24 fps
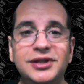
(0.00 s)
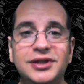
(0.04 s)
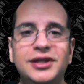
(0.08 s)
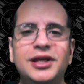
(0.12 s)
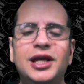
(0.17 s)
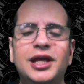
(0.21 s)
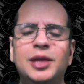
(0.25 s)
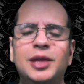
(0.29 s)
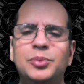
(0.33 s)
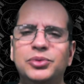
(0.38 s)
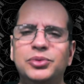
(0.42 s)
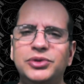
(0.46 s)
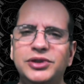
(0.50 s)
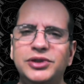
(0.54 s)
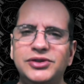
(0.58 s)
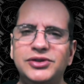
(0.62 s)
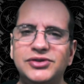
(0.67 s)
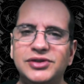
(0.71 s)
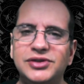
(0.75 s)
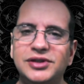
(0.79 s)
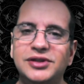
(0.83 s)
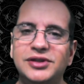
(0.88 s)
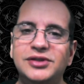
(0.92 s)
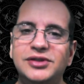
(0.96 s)
And
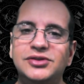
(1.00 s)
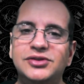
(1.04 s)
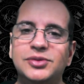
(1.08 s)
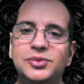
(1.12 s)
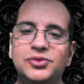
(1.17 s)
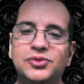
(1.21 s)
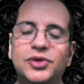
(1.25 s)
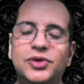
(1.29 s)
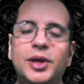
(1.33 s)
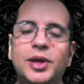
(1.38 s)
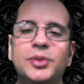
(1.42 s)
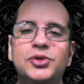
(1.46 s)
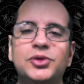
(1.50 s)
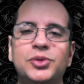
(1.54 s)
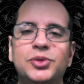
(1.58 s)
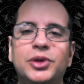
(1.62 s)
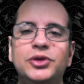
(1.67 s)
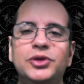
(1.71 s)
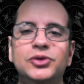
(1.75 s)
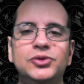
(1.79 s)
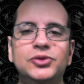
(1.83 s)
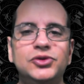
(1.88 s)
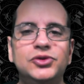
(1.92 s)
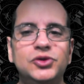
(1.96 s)
please, subscribe to our
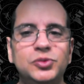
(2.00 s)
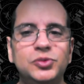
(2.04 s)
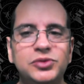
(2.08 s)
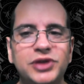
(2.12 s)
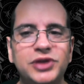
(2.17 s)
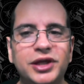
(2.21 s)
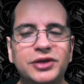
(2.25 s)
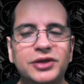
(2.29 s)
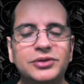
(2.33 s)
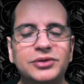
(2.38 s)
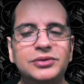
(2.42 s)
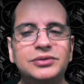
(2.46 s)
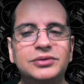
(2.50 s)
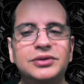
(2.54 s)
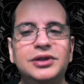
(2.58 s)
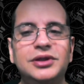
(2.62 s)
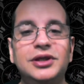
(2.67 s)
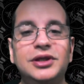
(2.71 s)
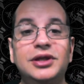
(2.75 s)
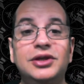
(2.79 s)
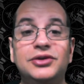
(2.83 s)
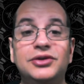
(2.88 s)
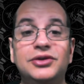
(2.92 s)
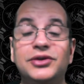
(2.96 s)
YouTube channel,
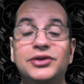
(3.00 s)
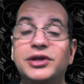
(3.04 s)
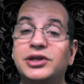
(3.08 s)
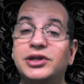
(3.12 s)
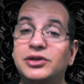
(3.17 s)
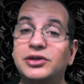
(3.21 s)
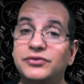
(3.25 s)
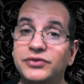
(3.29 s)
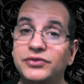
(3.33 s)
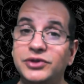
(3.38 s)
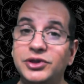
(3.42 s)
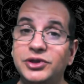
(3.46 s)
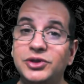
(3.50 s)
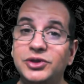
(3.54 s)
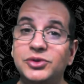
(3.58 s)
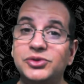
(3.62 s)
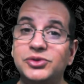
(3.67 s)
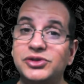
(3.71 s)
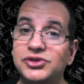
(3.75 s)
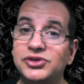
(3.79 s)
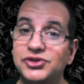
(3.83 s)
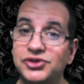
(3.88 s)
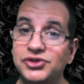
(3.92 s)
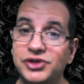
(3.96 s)
like our videos and
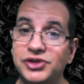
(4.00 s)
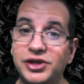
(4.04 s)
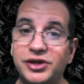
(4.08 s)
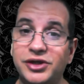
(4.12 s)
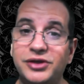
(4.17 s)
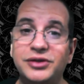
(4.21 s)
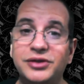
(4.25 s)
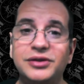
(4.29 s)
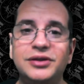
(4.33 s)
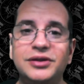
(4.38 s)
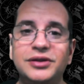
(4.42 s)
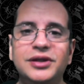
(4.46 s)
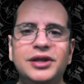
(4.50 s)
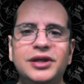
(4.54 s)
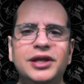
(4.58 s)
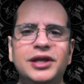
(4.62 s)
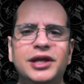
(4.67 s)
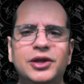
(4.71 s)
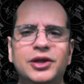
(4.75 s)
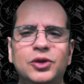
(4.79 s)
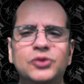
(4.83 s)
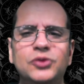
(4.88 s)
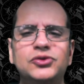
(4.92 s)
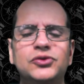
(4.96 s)
share, and
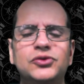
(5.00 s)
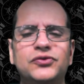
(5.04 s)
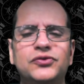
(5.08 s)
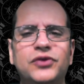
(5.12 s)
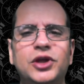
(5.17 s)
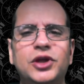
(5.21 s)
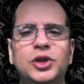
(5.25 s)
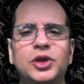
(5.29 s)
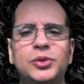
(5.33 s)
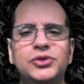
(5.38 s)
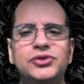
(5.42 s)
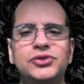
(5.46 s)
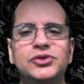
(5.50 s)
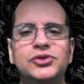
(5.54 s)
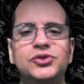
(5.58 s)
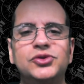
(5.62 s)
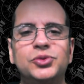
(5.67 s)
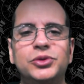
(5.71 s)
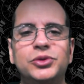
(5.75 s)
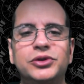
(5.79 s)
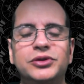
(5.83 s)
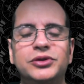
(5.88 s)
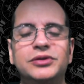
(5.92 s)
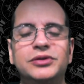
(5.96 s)
also follow us on
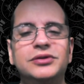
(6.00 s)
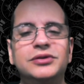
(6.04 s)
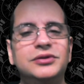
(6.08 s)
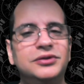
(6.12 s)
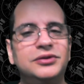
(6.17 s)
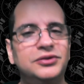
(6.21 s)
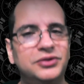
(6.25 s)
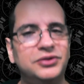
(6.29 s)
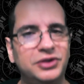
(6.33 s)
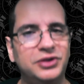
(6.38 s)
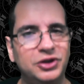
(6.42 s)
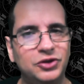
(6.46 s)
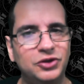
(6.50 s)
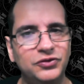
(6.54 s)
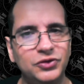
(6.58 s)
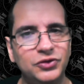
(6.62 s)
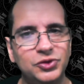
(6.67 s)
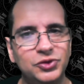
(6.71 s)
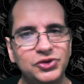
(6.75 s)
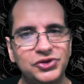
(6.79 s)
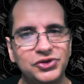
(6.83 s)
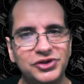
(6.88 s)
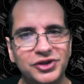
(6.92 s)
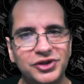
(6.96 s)
Twitter. Interviews
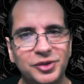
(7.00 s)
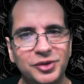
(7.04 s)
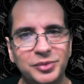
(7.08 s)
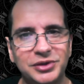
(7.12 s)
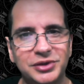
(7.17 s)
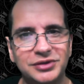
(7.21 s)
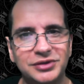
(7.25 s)
are coming.